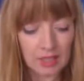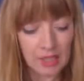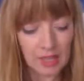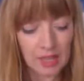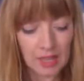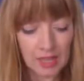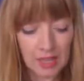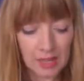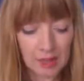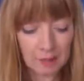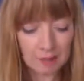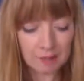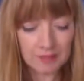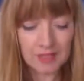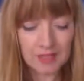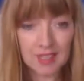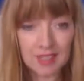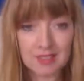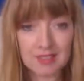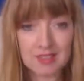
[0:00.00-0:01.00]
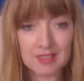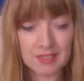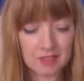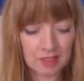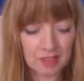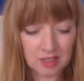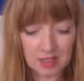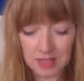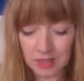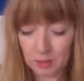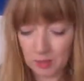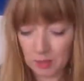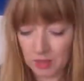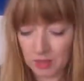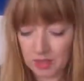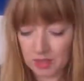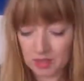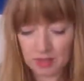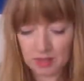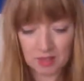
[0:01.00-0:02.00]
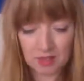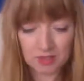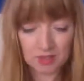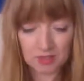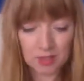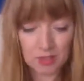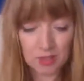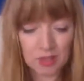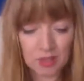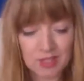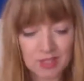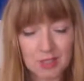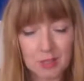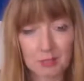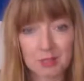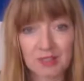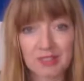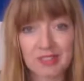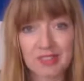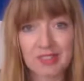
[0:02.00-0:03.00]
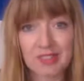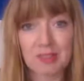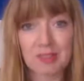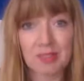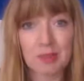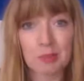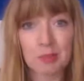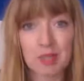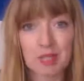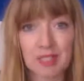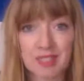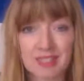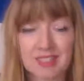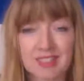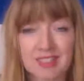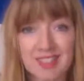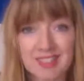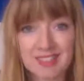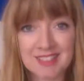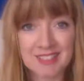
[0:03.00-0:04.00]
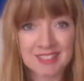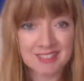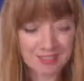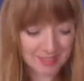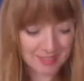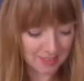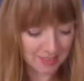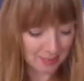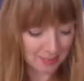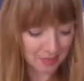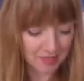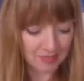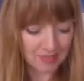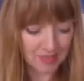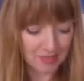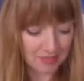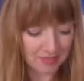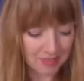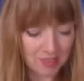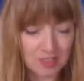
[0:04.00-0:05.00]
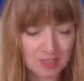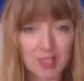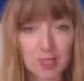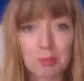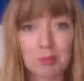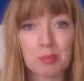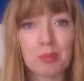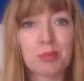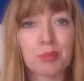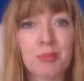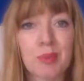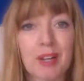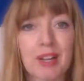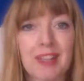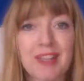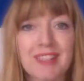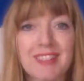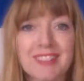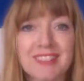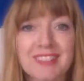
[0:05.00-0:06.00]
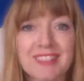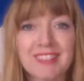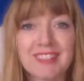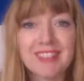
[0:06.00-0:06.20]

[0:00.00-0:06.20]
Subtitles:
Next I went, of course, to my favourite brand, Essence, my favourite cheap brand,